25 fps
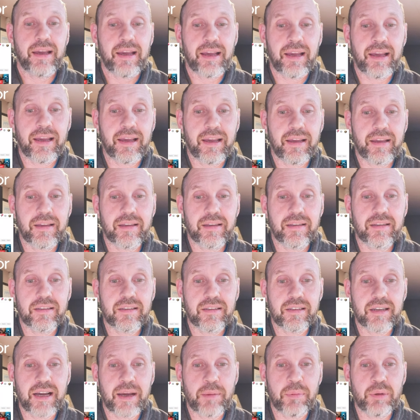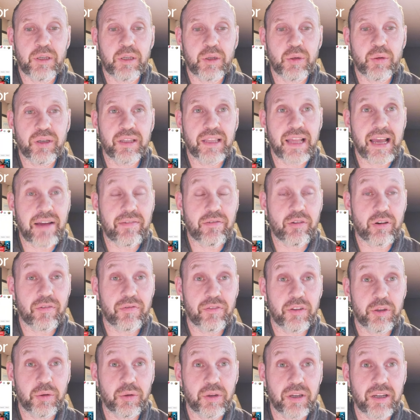And I've been doing that for a
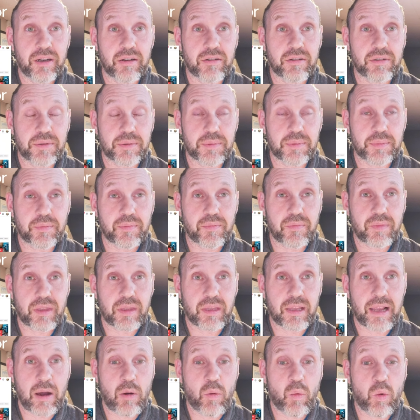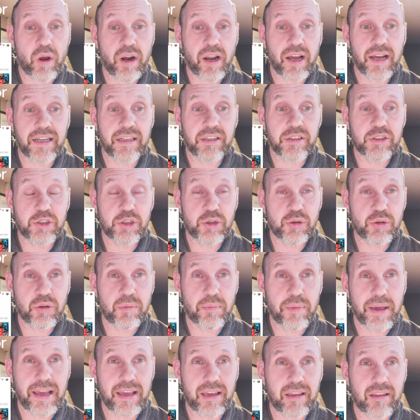few years. Now, what I do to
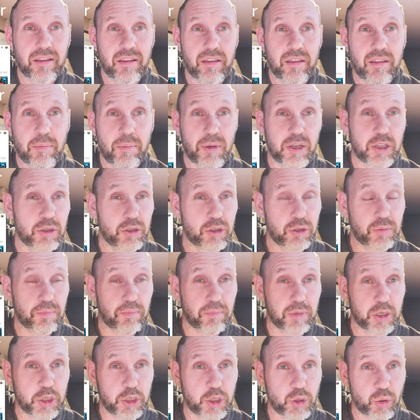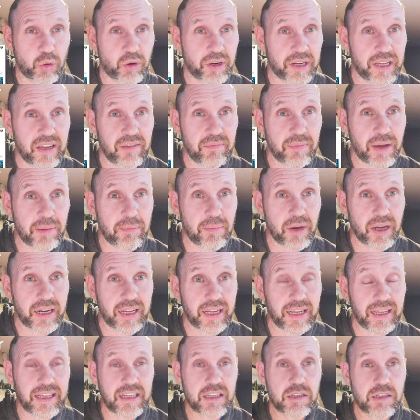make the majority of my
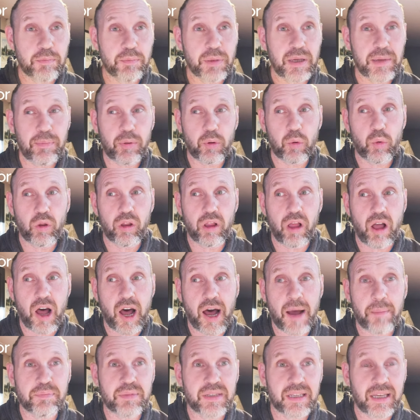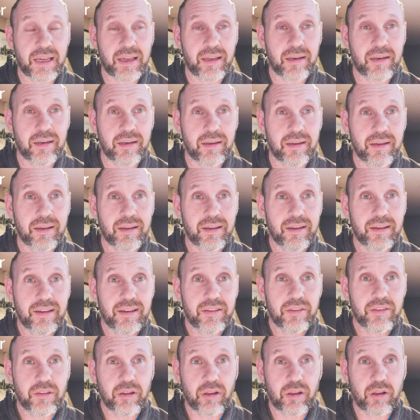money is people will opt in.
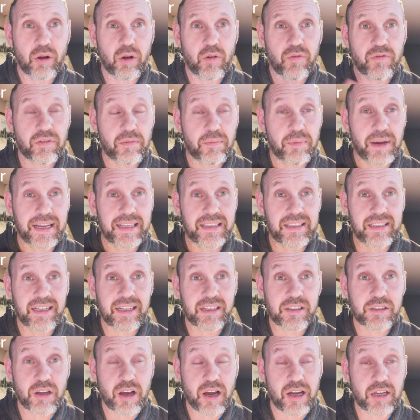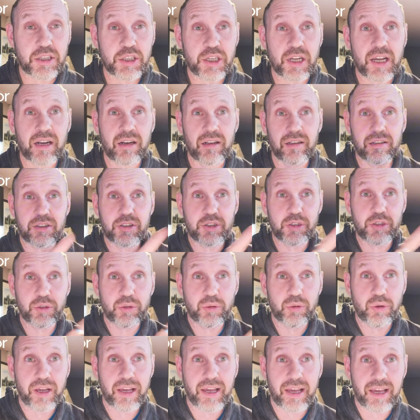They'll go from my TikTok channel
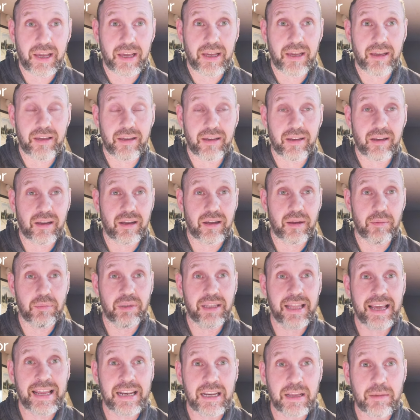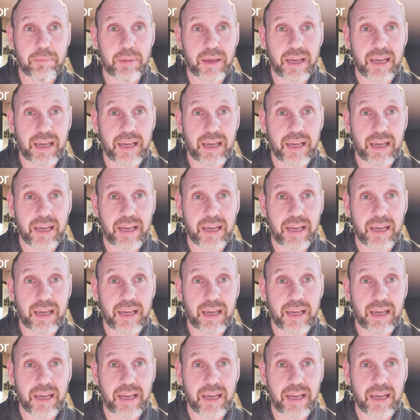to a landing